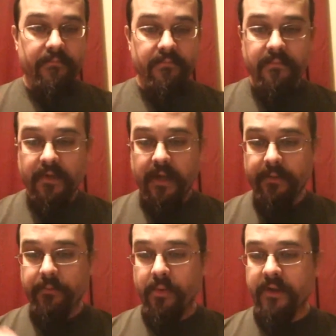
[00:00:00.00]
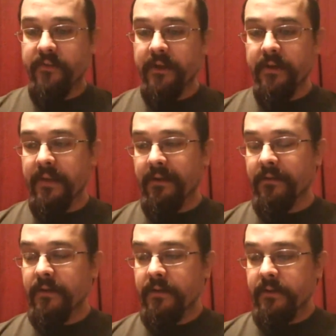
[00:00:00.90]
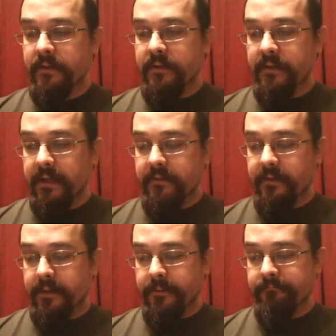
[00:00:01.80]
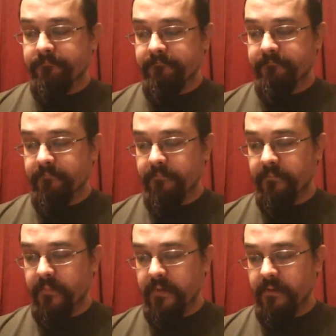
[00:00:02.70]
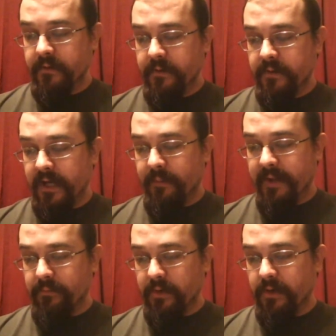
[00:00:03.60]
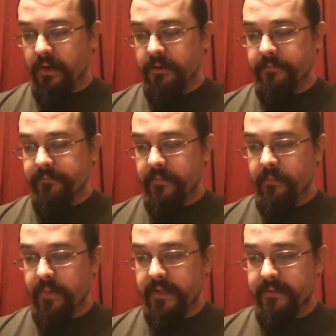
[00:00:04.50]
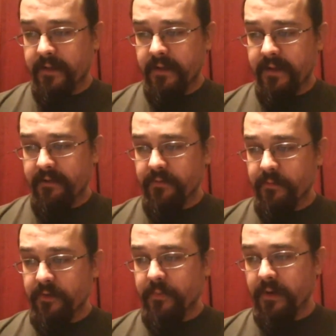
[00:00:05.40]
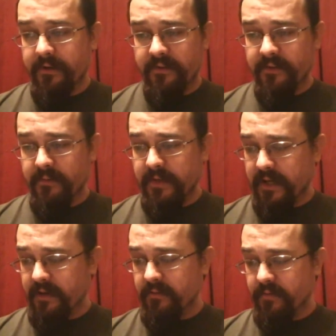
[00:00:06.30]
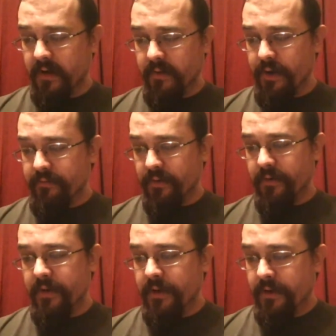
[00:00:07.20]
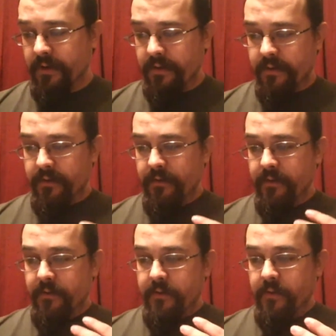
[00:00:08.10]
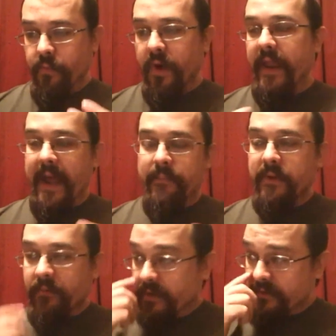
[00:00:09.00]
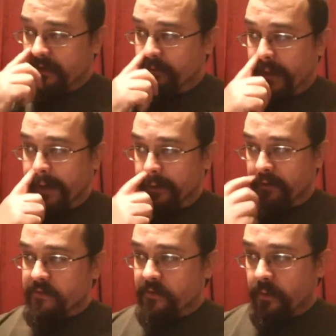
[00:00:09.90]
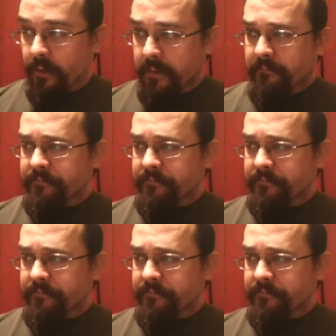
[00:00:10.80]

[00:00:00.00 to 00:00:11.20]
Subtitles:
a couple of points here and there that that I might recall. But yeah, for the most part, it's just going to be kind of going over what happened, what transpired in the story,